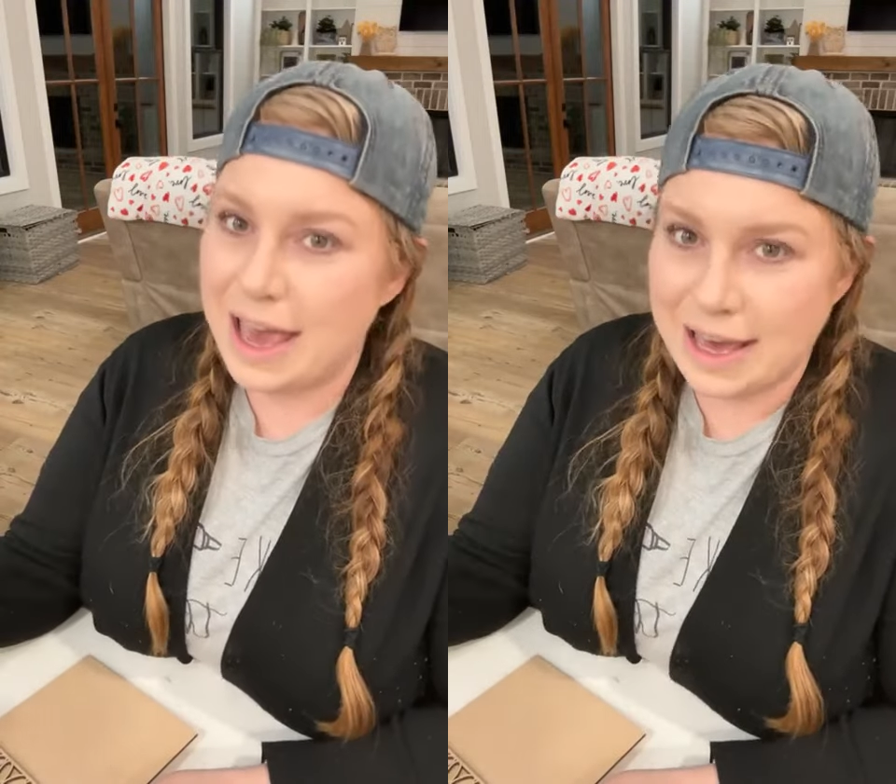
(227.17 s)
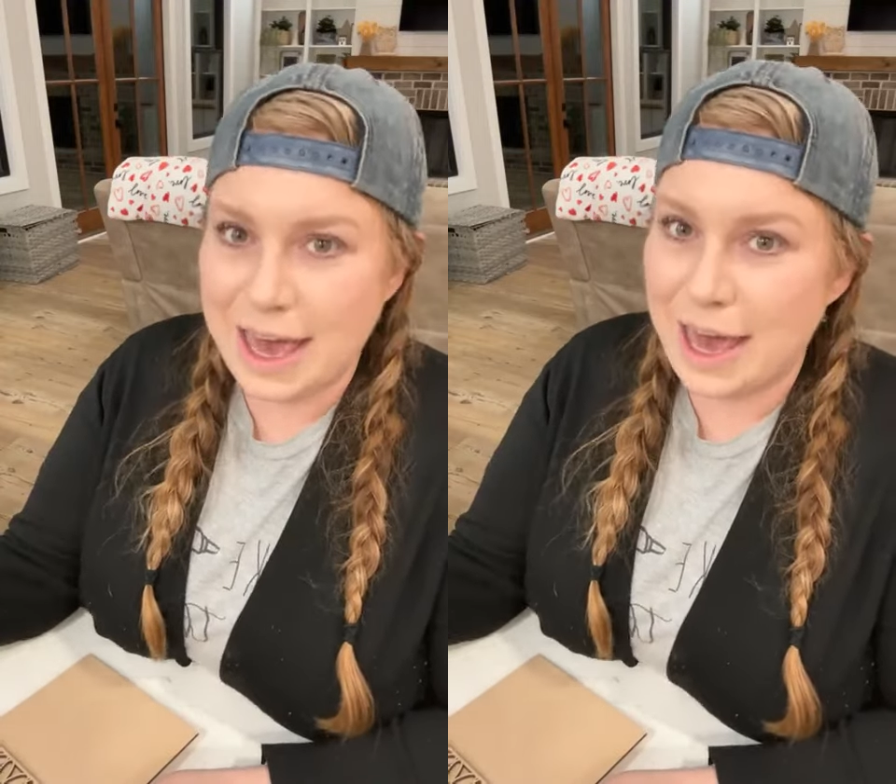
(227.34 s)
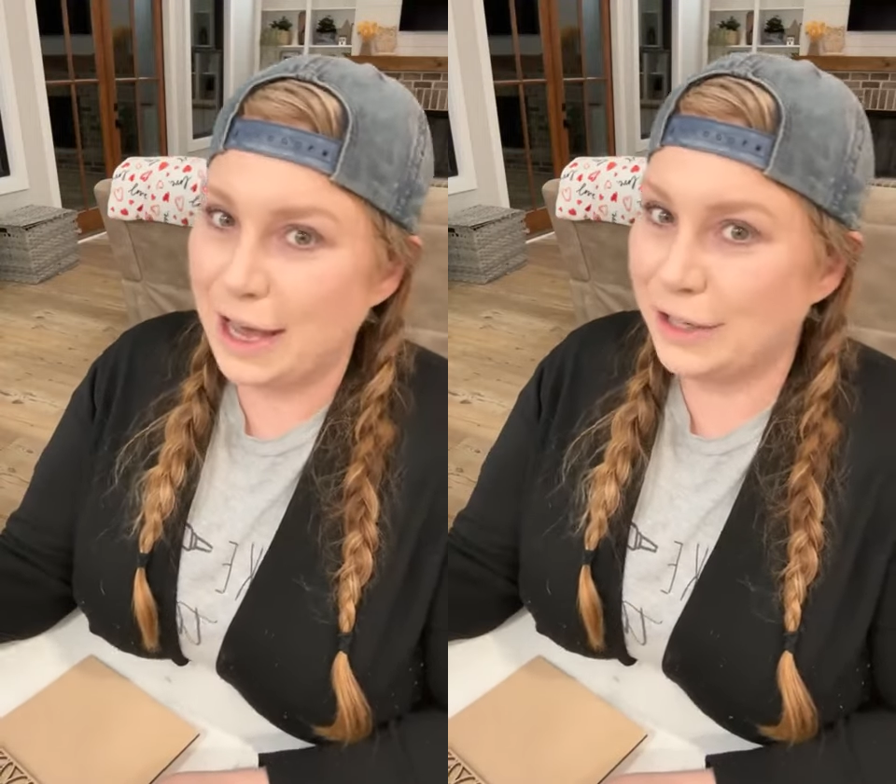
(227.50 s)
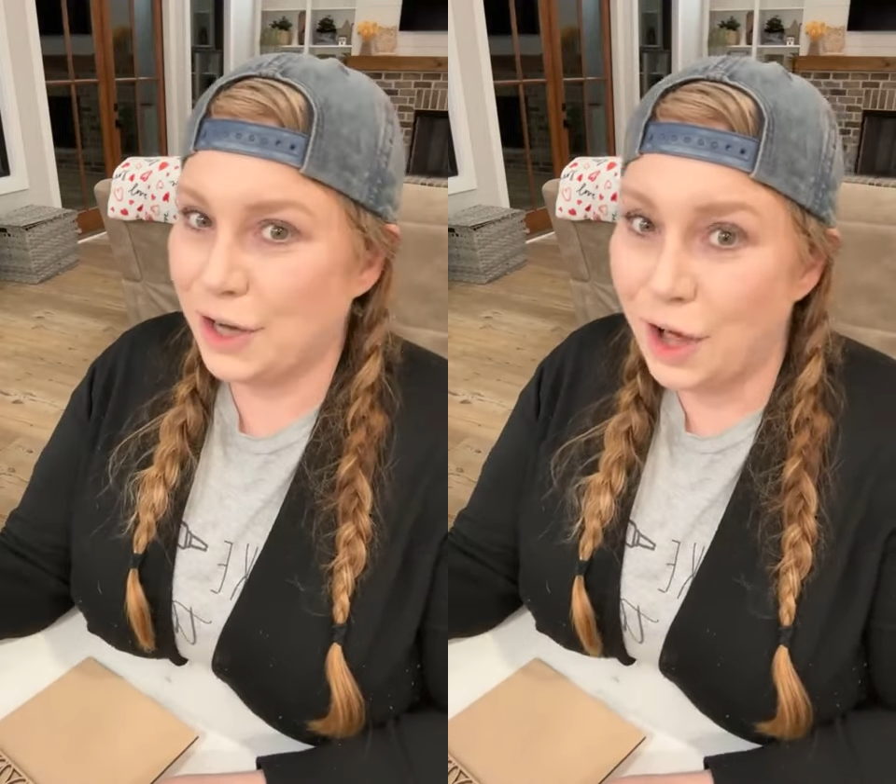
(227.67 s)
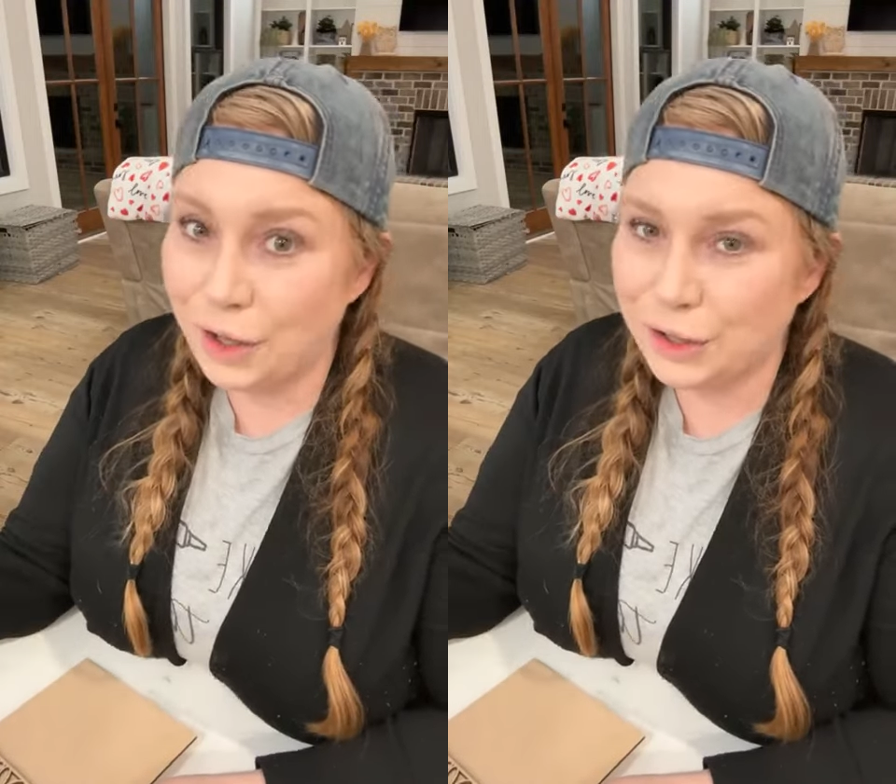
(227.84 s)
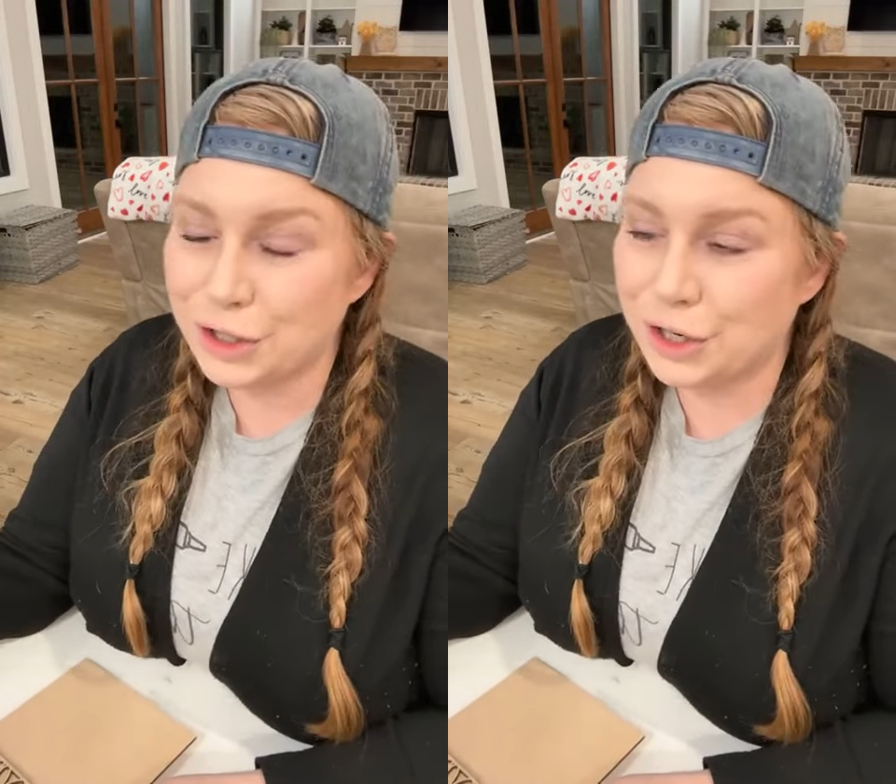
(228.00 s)
aka
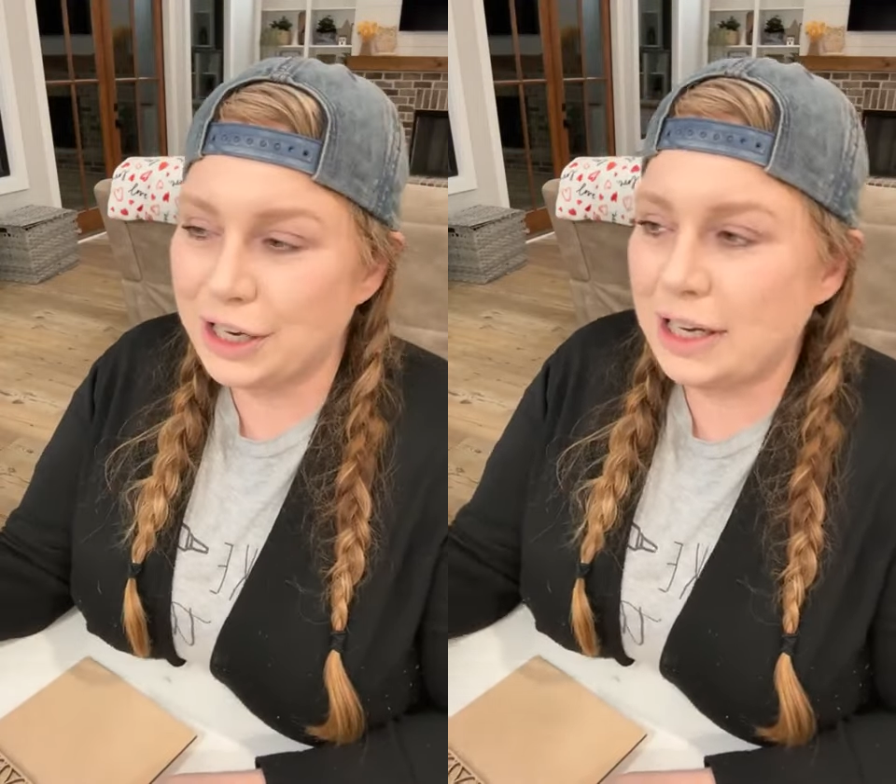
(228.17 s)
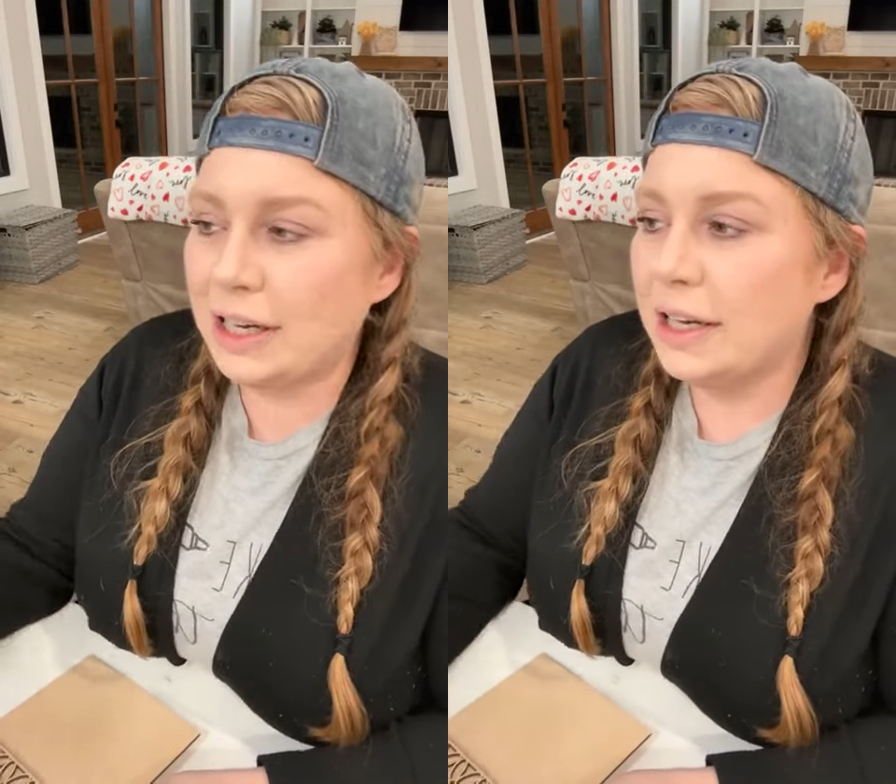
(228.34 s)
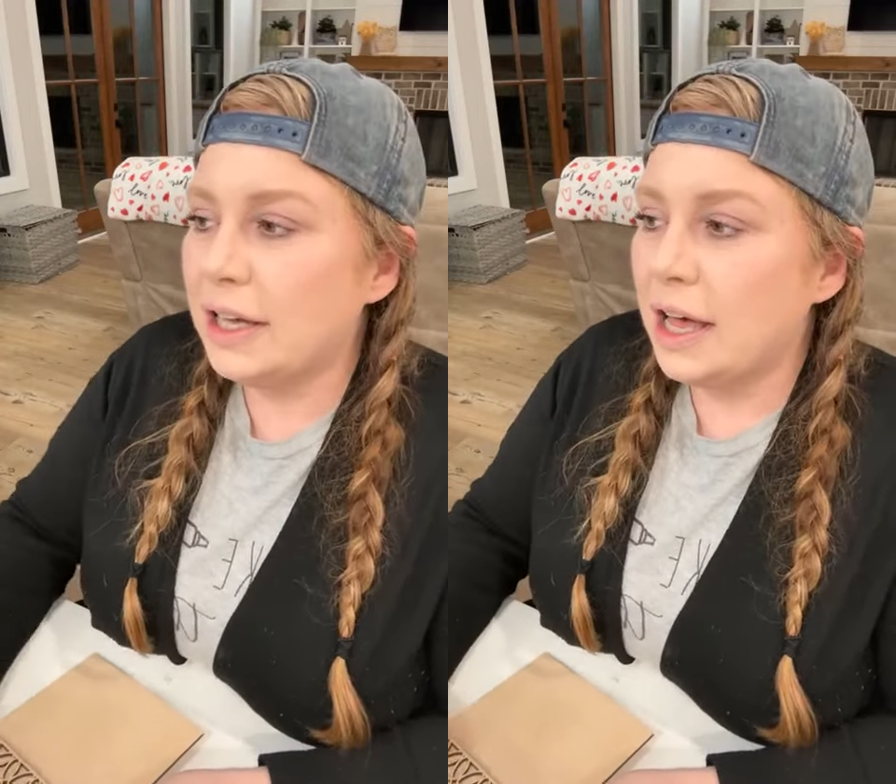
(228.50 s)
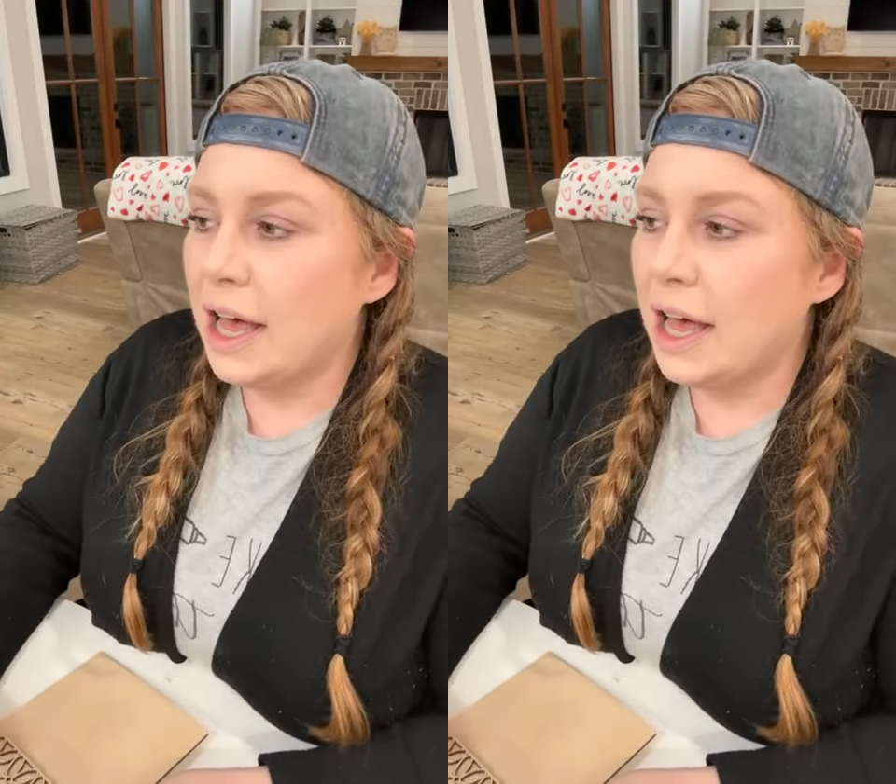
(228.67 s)
Dollar Tree.